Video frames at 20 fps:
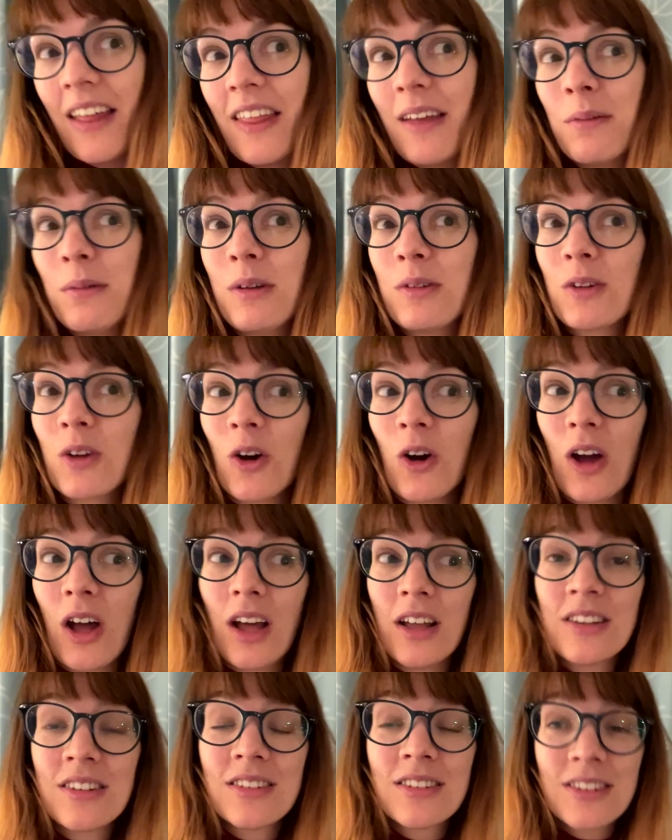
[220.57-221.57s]
Then we've got
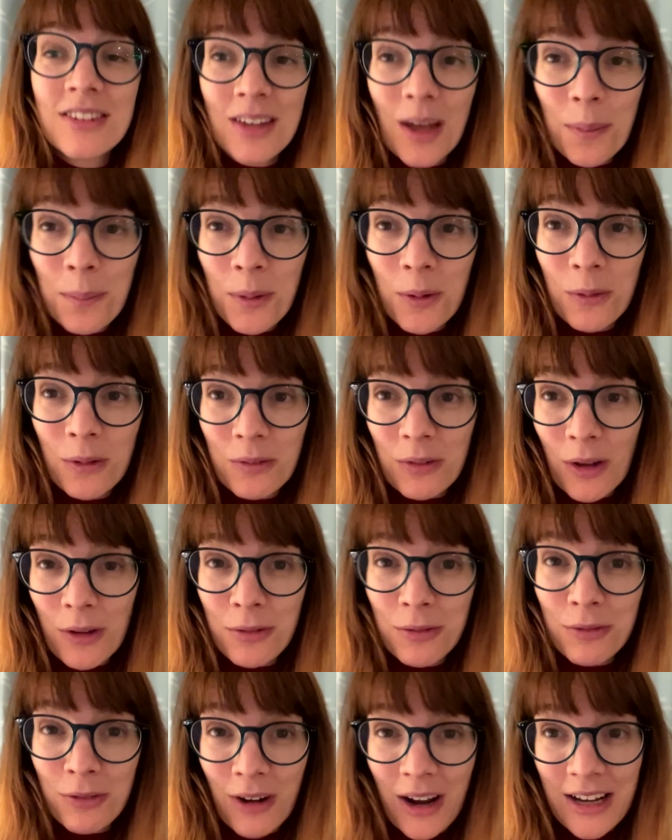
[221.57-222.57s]
a supper with our
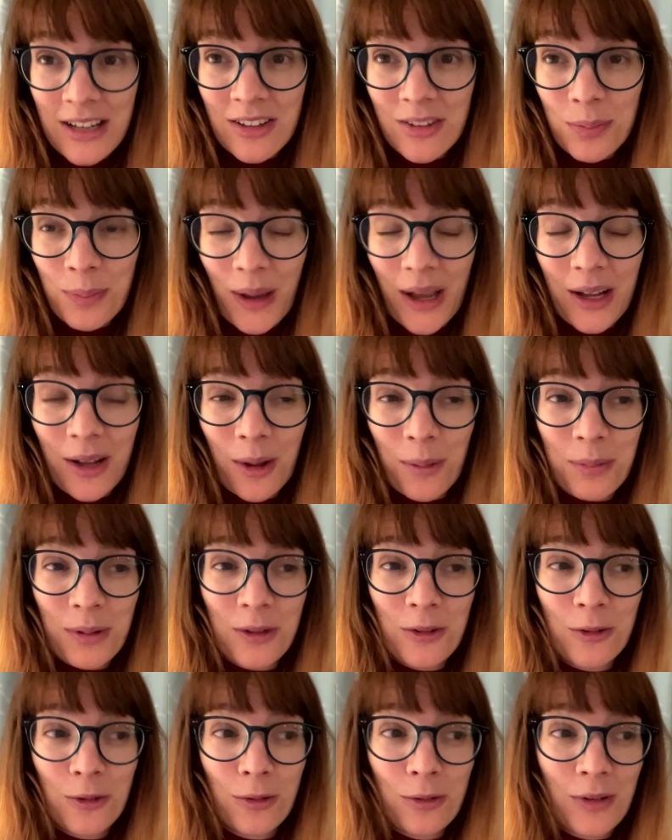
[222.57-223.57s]
friends back up
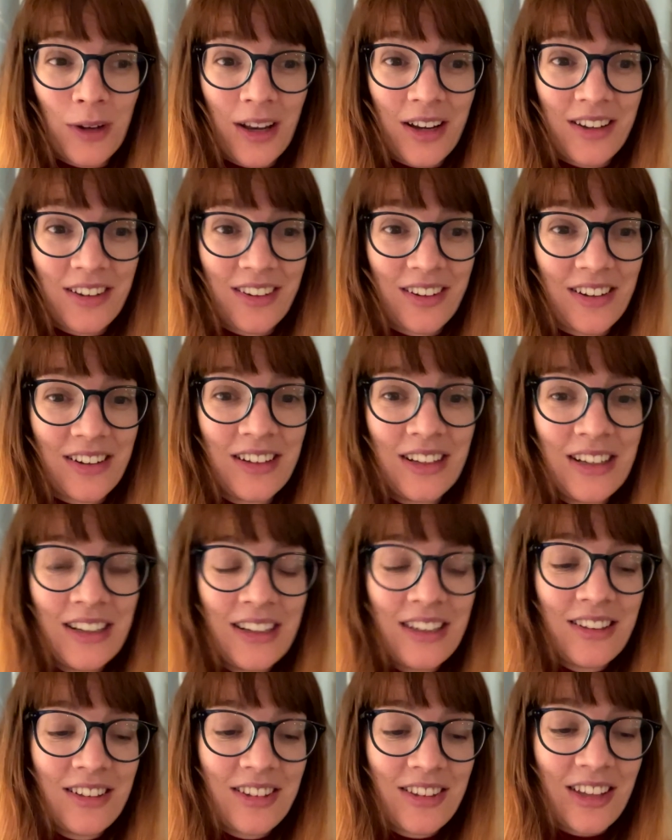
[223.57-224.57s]
in North London.
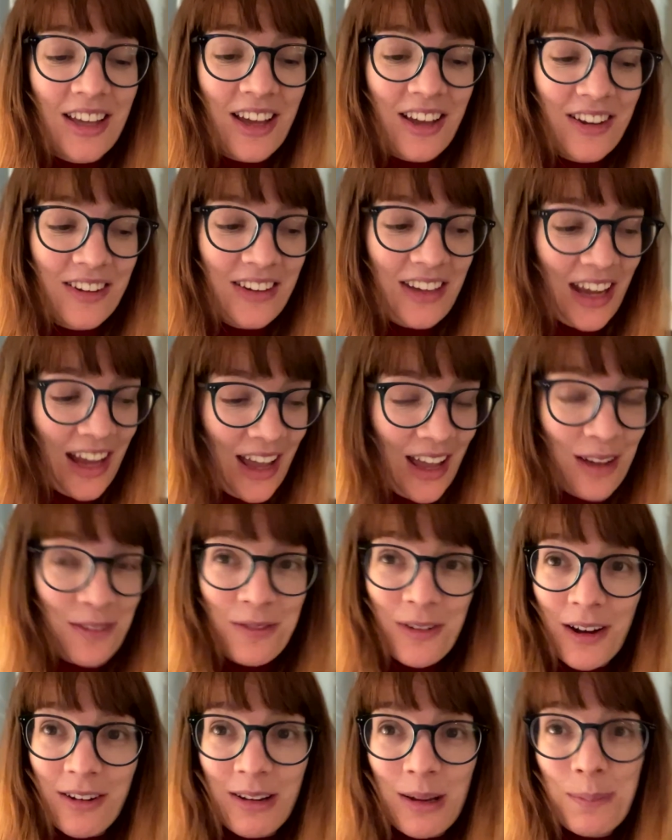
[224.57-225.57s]
So yeah,
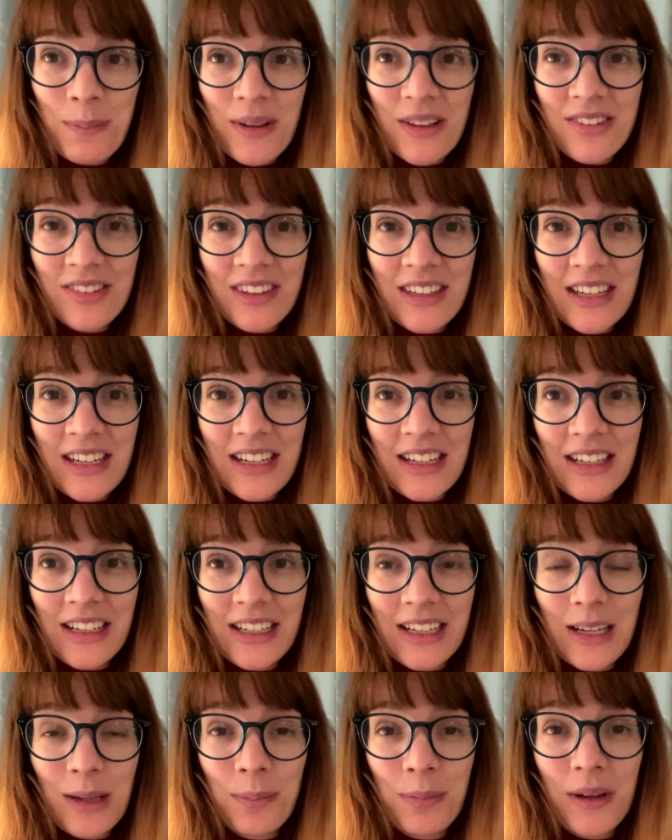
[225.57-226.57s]
very busy,
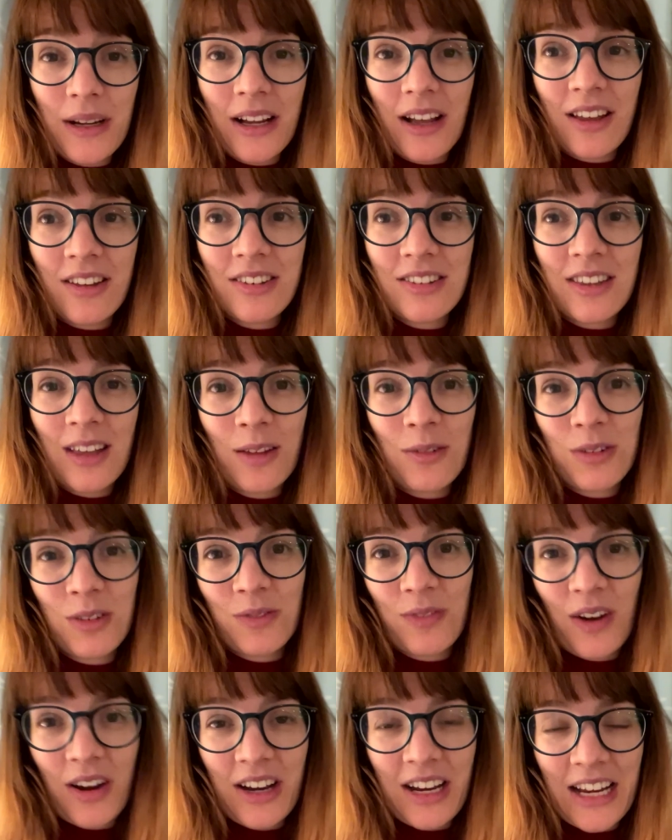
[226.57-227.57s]
keeping ourselves
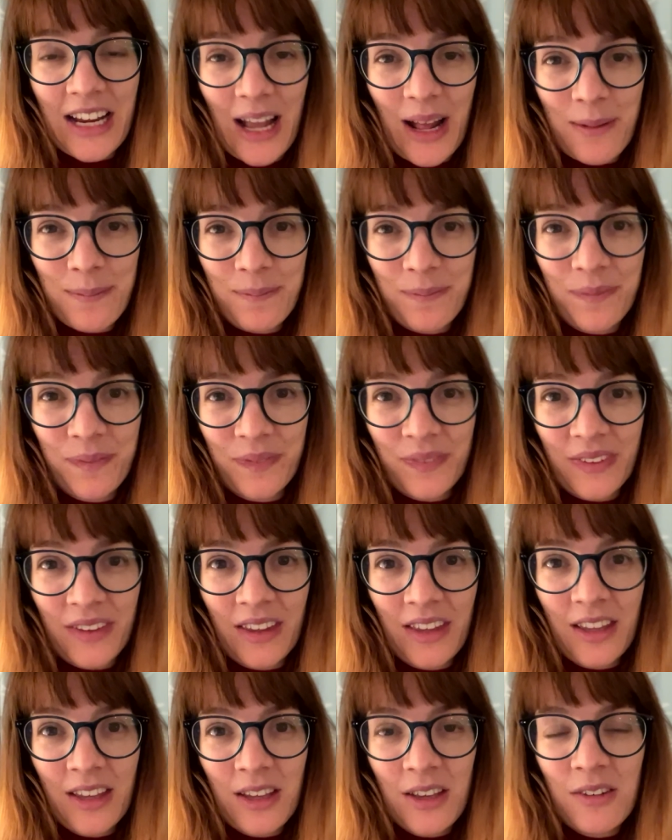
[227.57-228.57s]
very,
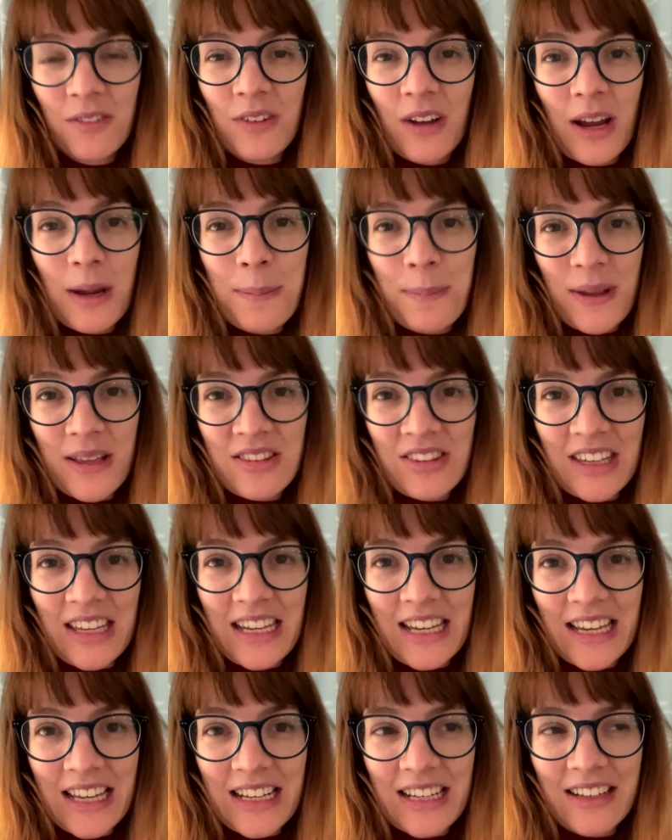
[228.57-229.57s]
very
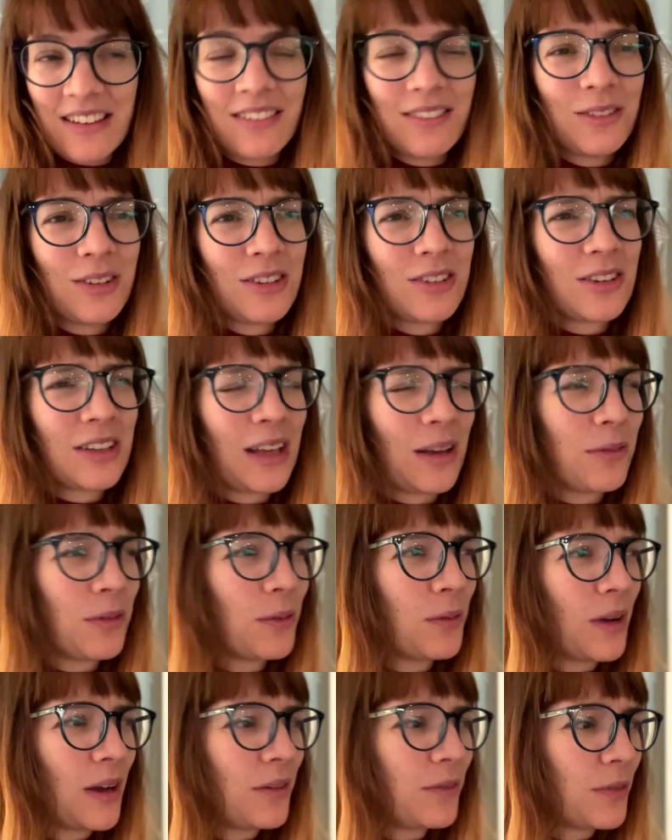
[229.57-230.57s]
busy. And what's the other
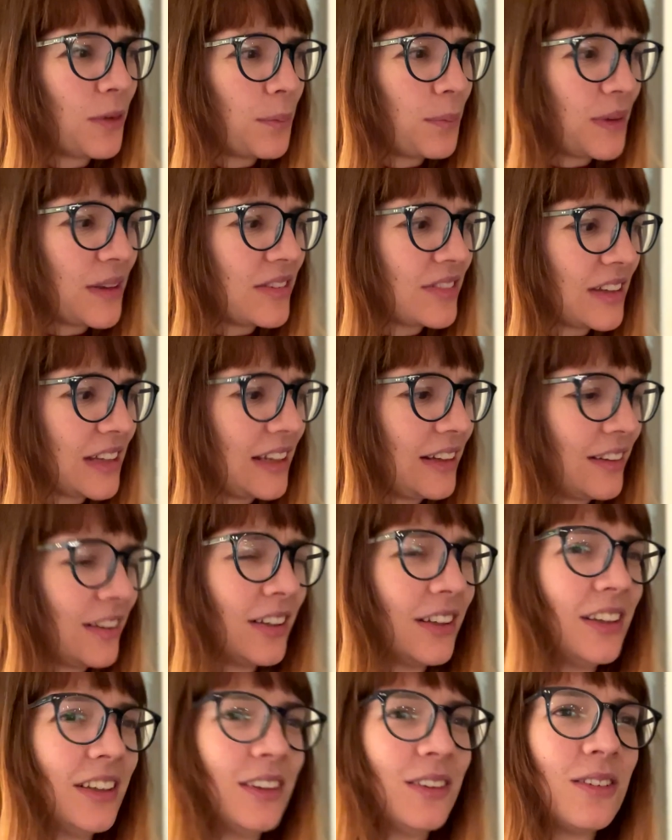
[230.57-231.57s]
word for busy?
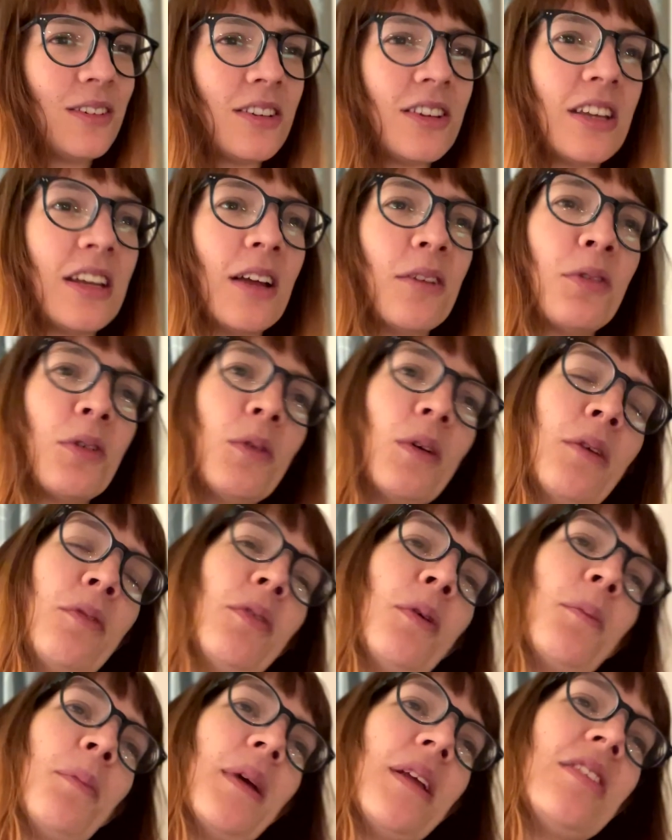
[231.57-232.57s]
What's another word
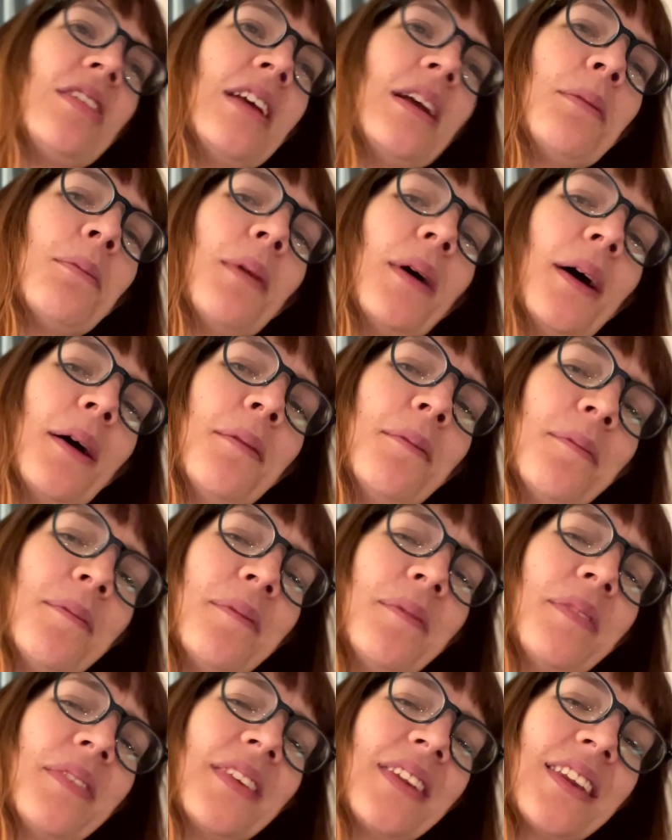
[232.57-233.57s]
for busy, mum?
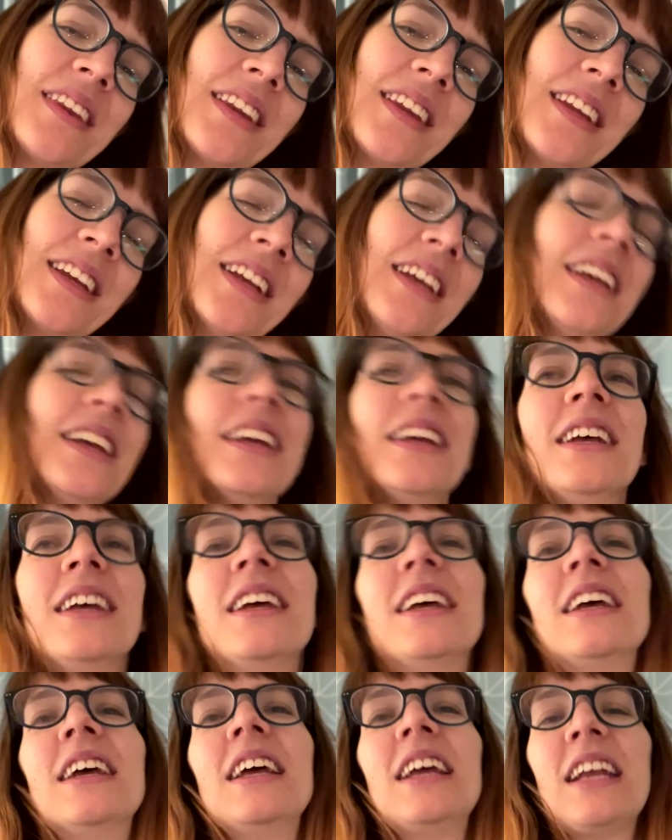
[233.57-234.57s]

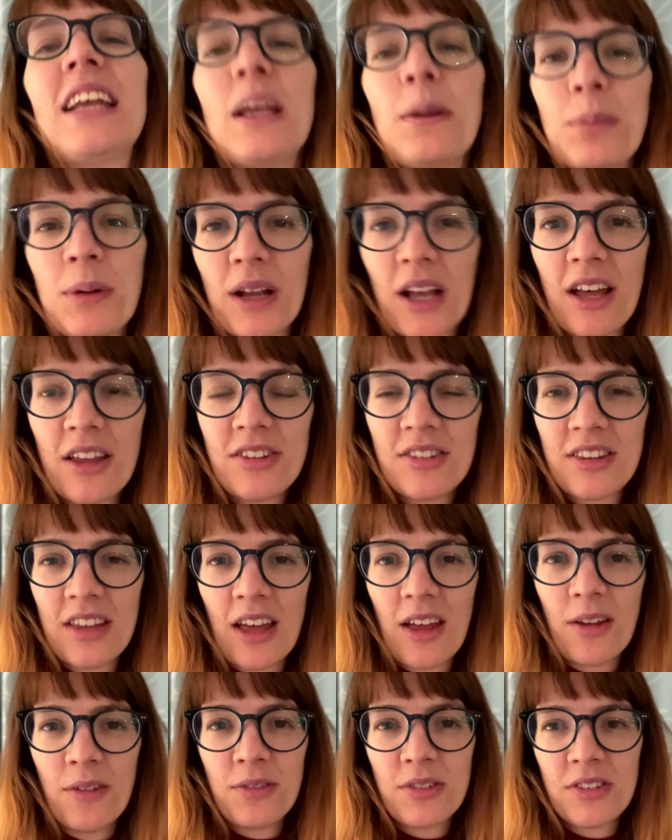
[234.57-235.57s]
Keeping
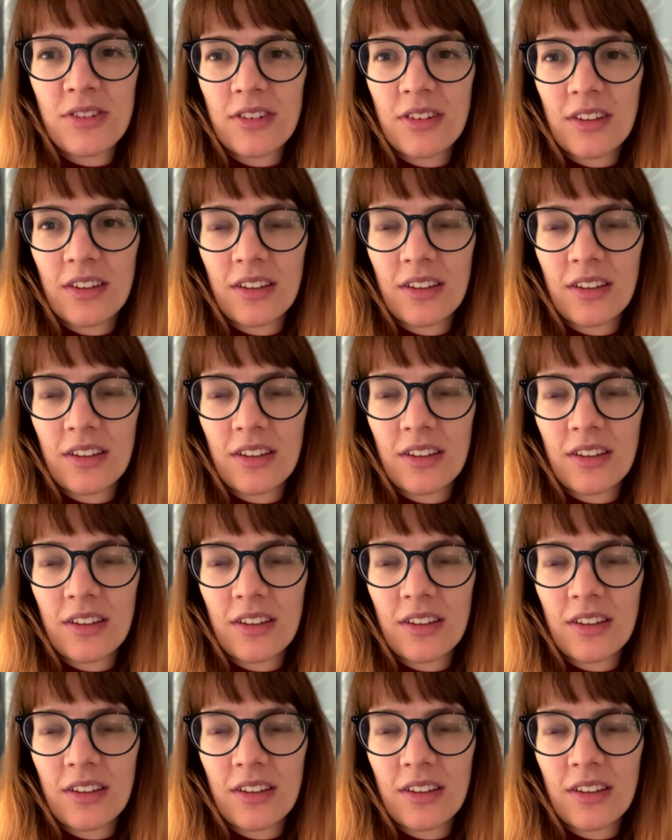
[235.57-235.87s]
ourselves